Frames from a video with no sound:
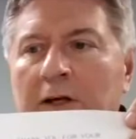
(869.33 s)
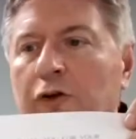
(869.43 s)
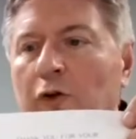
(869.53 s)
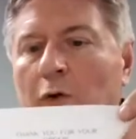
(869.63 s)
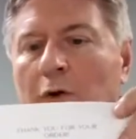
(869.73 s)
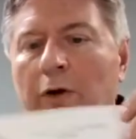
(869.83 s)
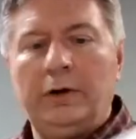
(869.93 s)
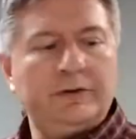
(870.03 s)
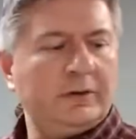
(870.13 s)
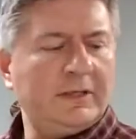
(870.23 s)
your order.
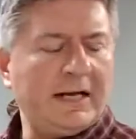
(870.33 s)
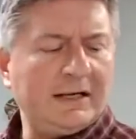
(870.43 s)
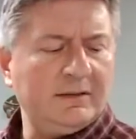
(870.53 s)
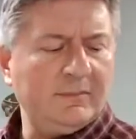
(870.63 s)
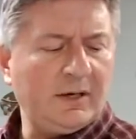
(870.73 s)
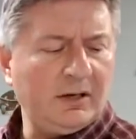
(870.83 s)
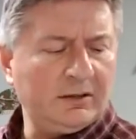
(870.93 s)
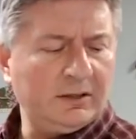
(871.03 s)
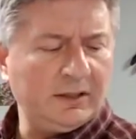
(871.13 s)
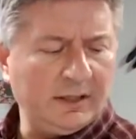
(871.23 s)
So it talks
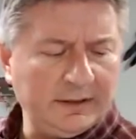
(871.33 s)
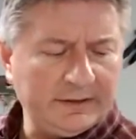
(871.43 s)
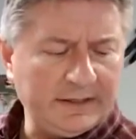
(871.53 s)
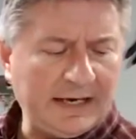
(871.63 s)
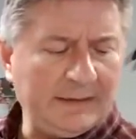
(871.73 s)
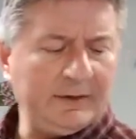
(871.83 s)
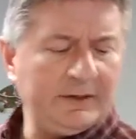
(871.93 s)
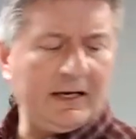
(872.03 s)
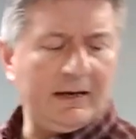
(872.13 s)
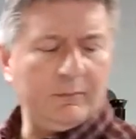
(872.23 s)
about the time and
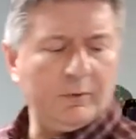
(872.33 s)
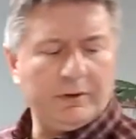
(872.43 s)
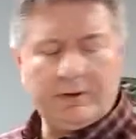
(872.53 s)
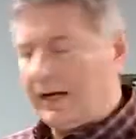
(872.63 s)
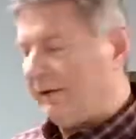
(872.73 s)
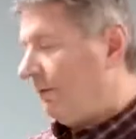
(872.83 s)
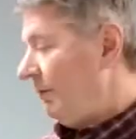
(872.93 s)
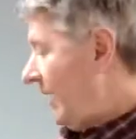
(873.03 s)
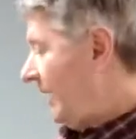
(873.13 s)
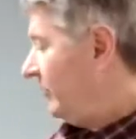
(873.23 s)
temp, whether you have a
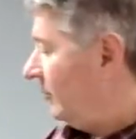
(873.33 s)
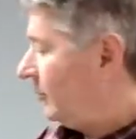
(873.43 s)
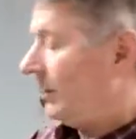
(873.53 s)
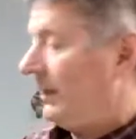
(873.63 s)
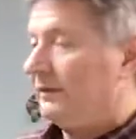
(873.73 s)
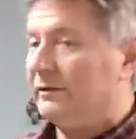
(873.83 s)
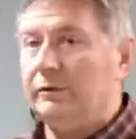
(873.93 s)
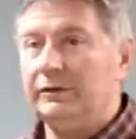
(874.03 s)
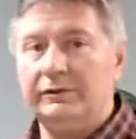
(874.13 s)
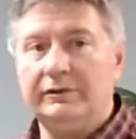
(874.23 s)
manual press,
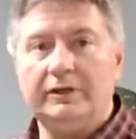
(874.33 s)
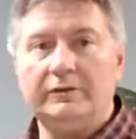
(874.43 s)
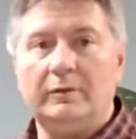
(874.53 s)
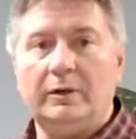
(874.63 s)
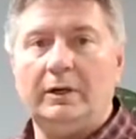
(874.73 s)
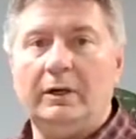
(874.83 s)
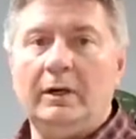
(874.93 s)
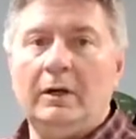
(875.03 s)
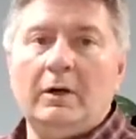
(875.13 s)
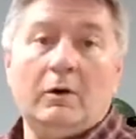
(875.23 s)
which is this one,
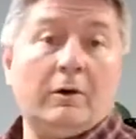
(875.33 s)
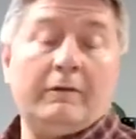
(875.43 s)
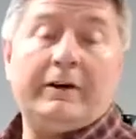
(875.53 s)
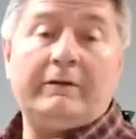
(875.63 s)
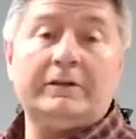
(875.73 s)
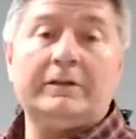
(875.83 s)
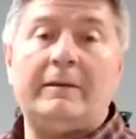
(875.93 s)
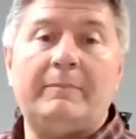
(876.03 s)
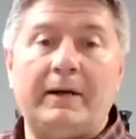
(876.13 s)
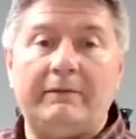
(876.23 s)
or if you ever
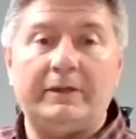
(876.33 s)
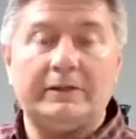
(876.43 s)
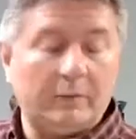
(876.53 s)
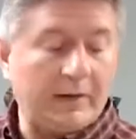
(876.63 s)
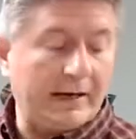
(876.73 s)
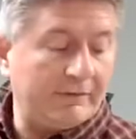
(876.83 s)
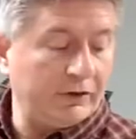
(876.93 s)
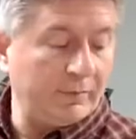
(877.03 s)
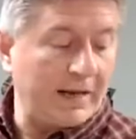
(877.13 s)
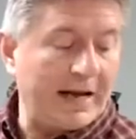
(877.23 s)
stop by and visit, we have a
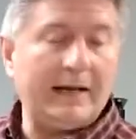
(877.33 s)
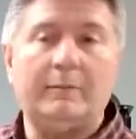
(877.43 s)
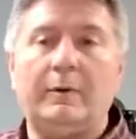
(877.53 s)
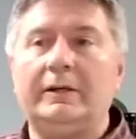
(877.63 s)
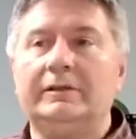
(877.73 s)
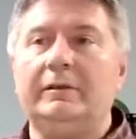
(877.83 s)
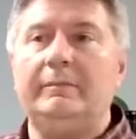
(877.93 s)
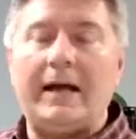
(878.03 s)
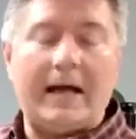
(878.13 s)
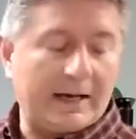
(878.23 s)
pneumatic press in the
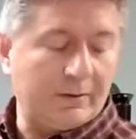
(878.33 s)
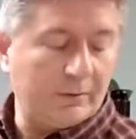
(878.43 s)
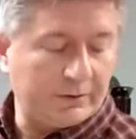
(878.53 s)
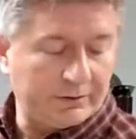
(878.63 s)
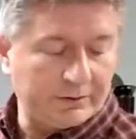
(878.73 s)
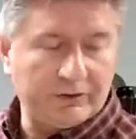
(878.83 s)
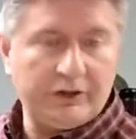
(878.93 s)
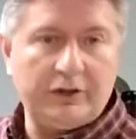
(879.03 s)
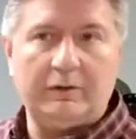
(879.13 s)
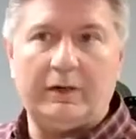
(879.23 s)
back, which is the
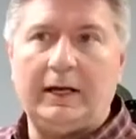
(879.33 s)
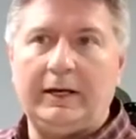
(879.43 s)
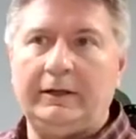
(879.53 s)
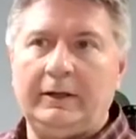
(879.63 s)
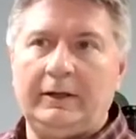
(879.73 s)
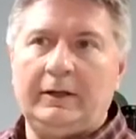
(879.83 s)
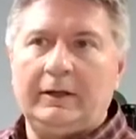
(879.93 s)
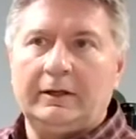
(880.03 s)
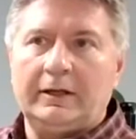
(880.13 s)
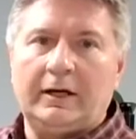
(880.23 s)
Geonite,
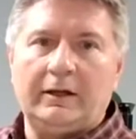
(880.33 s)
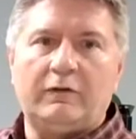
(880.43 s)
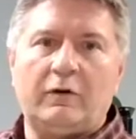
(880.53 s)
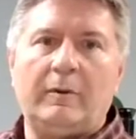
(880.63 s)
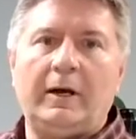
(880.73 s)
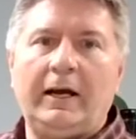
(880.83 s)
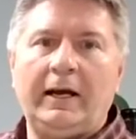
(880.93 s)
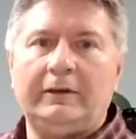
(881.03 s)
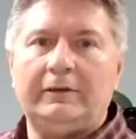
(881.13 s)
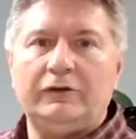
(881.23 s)
kind of the
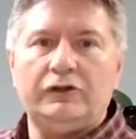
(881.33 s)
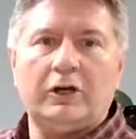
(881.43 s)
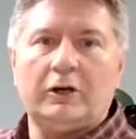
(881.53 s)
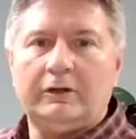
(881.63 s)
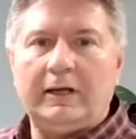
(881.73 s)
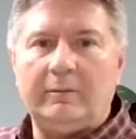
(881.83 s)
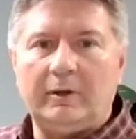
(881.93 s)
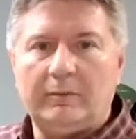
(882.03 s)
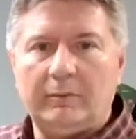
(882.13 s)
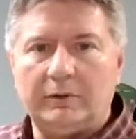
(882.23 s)
4x8 shuttle table
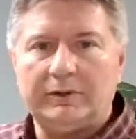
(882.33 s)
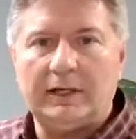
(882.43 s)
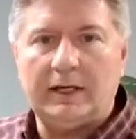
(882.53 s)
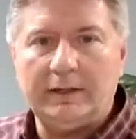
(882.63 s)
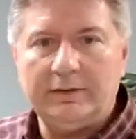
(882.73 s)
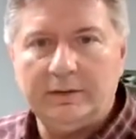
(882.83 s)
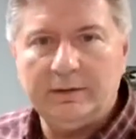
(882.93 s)
on both sides.